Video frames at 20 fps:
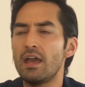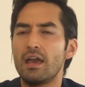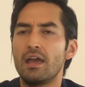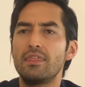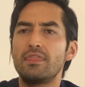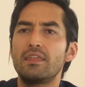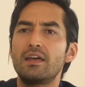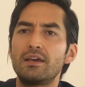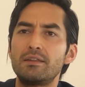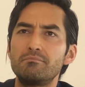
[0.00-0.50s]

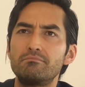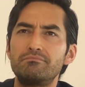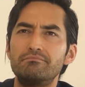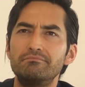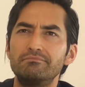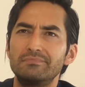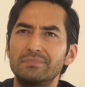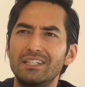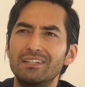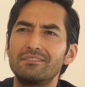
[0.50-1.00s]
And then
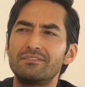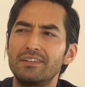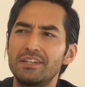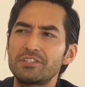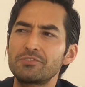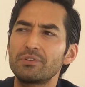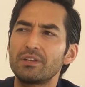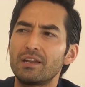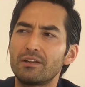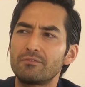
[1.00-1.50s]

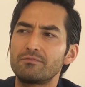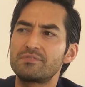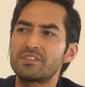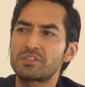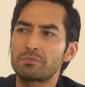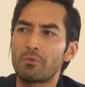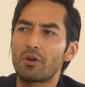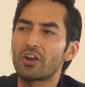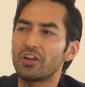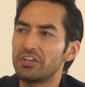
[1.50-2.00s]
eventually I
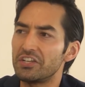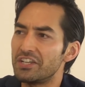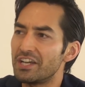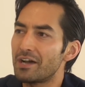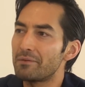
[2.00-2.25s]
smartened